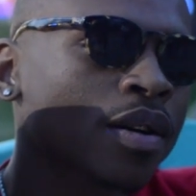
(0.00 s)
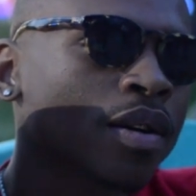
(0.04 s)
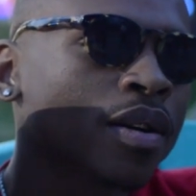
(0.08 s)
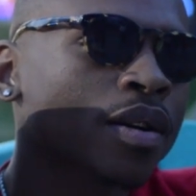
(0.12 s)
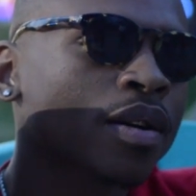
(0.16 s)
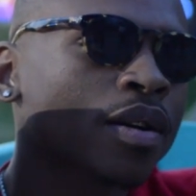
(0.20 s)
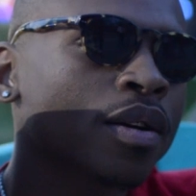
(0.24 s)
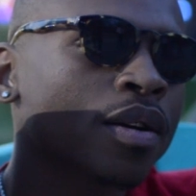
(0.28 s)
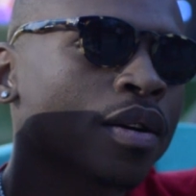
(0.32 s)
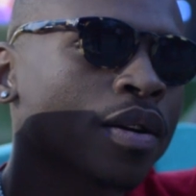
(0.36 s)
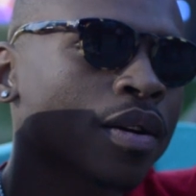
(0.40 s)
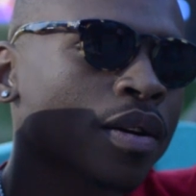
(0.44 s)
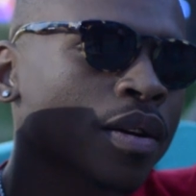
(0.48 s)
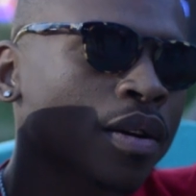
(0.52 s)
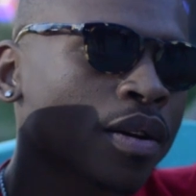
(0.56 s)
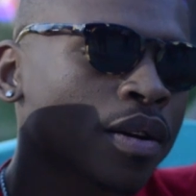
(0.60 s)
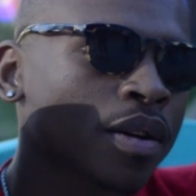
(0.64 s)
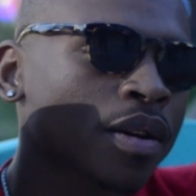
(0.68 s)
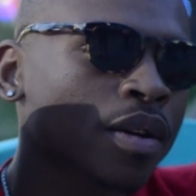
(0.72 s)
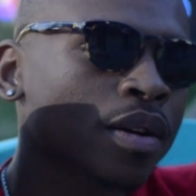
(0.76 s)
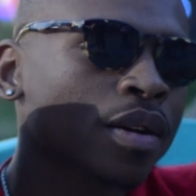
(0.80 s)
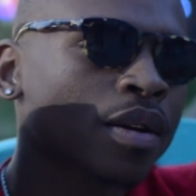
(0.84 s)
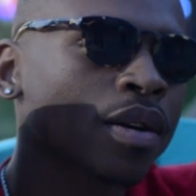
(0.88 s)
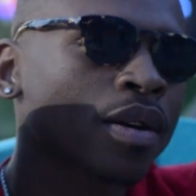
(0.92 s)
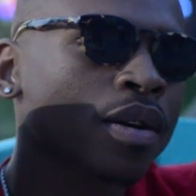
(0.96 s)
the female
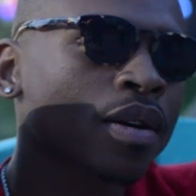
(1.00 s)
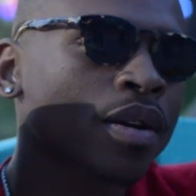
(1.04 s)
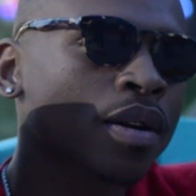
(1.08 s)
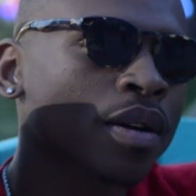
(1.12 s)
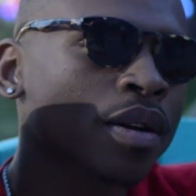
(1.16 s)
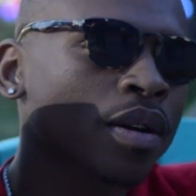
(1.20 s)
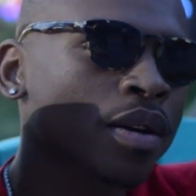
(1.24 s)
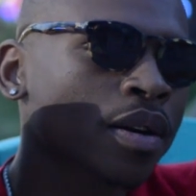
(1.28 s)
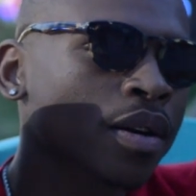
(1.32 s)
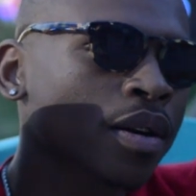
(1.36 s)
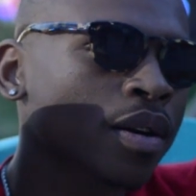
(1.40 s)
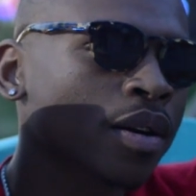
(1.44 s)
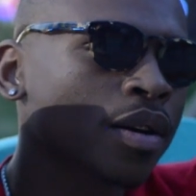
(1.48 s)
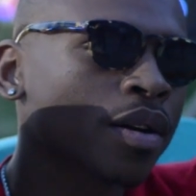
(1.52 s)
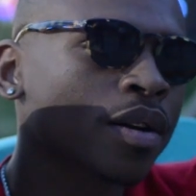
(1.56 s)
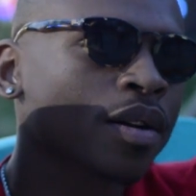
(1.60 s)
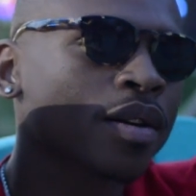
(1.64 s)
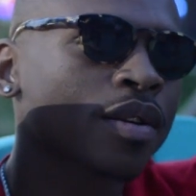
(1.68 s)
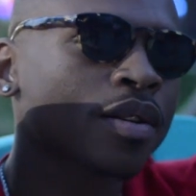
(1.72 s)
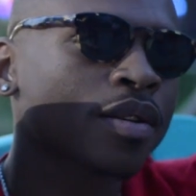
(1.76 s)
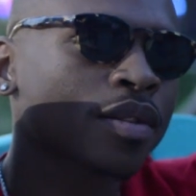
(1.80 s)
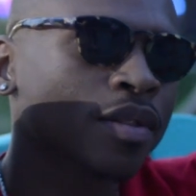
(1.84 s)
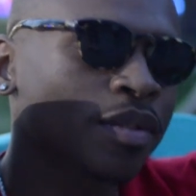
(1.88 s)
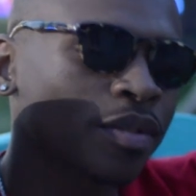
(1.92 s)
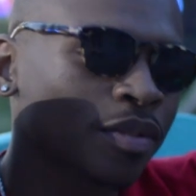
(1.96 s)
Rico
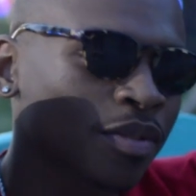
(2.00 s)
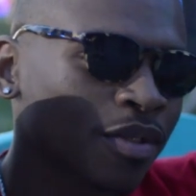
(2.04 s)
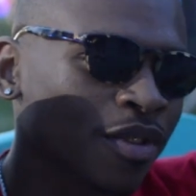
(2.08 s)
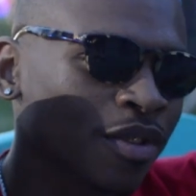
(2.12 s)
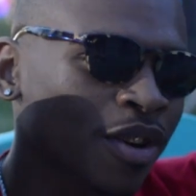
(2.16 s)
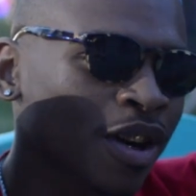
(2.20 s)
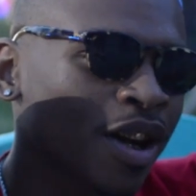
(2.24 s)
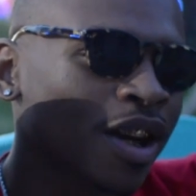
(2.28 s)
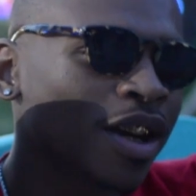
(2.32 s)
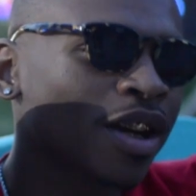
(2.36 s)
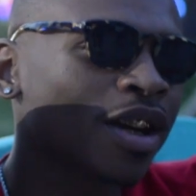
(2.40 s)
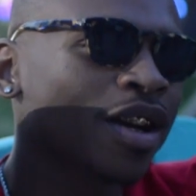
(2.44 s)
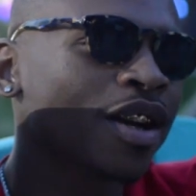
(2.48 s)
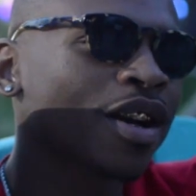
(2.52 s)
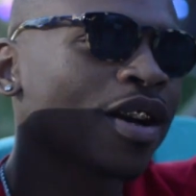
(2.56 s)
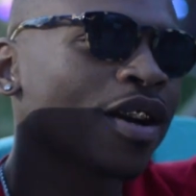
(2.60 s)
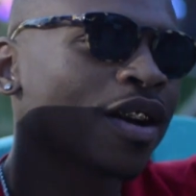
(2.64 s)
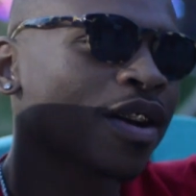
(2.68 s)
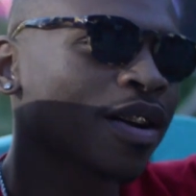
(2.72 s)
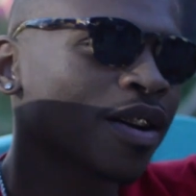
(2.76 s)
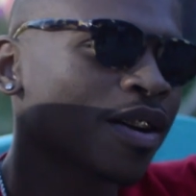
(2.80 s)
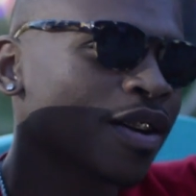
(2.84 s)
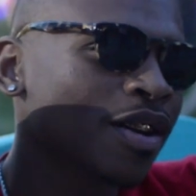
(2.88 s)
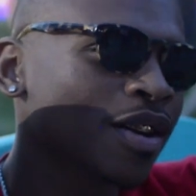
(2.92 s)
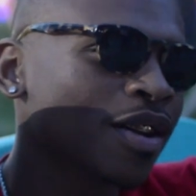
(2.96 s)
Nasty and right. Simba,
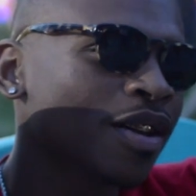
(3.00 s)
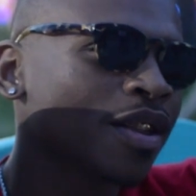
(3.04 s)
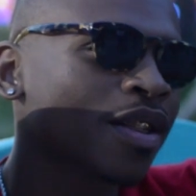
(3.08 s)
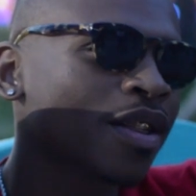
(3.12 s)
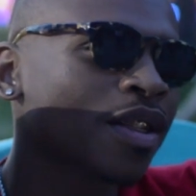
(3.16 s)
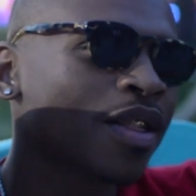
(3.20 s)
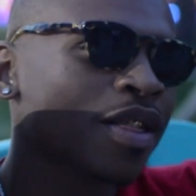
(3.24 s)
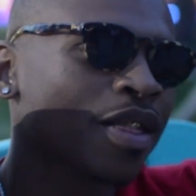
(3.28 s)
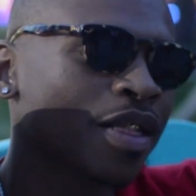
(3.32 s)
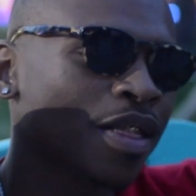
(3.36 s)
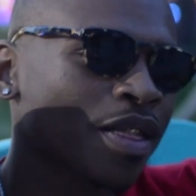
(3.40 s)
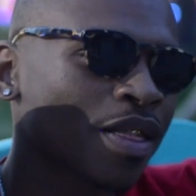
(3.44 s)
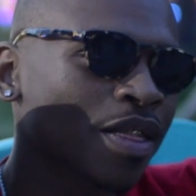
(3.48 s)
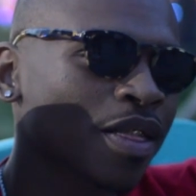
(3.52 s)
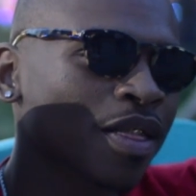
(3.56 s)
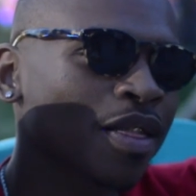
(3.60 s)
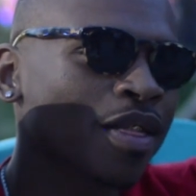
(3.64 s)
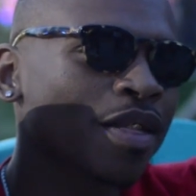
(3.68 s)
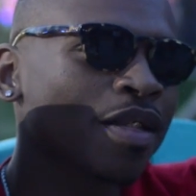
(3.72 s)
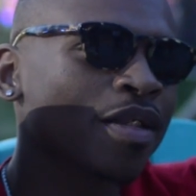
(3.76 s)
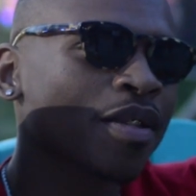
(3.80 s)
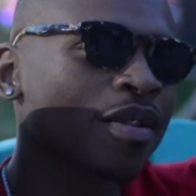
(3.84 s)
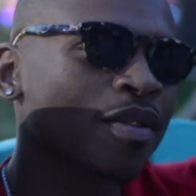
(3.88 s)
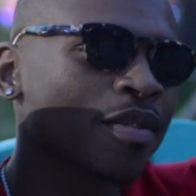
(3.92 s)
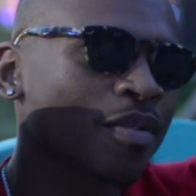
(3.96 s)
uh, man, I could keep
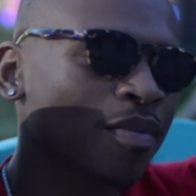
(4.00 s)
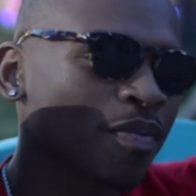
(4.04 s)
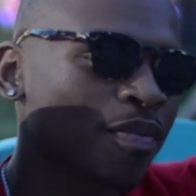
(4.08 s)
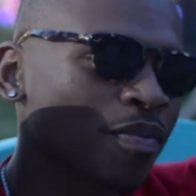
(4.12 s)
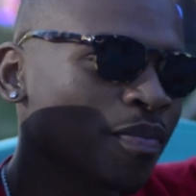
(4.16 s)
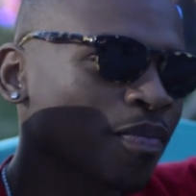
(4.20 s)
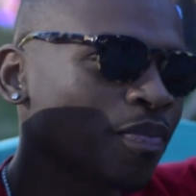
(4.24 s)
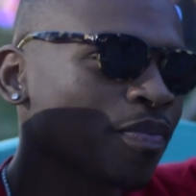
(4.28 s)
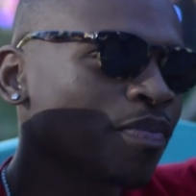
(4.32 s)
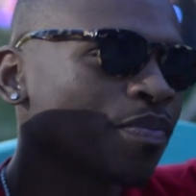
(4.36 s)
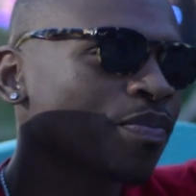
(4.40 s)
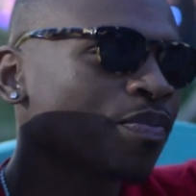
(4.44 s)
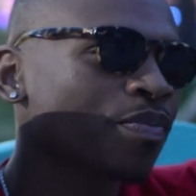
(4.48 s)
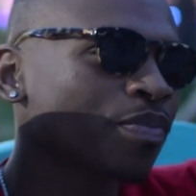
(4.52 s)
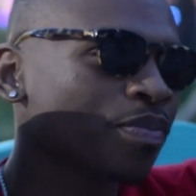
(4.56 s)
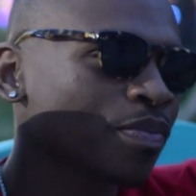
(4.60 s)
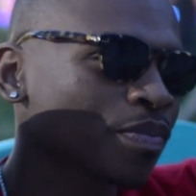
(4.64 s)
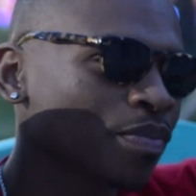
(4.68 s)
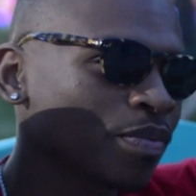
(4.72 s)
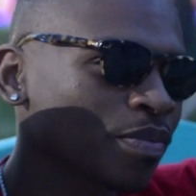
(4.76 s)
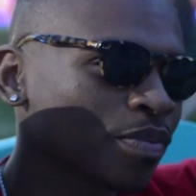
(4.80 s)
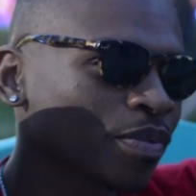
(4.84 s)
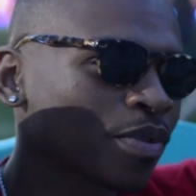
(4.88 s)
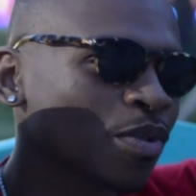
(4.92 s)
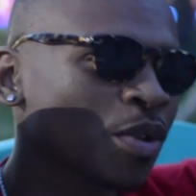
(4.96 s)
going on.
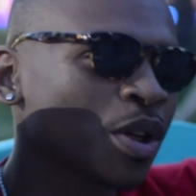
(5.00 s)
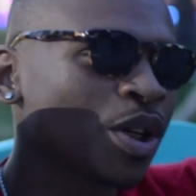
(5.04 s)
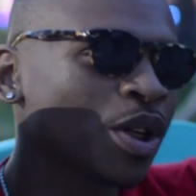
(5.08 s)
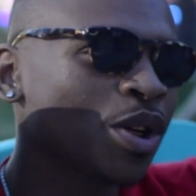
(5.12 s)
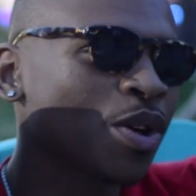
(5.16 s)
Like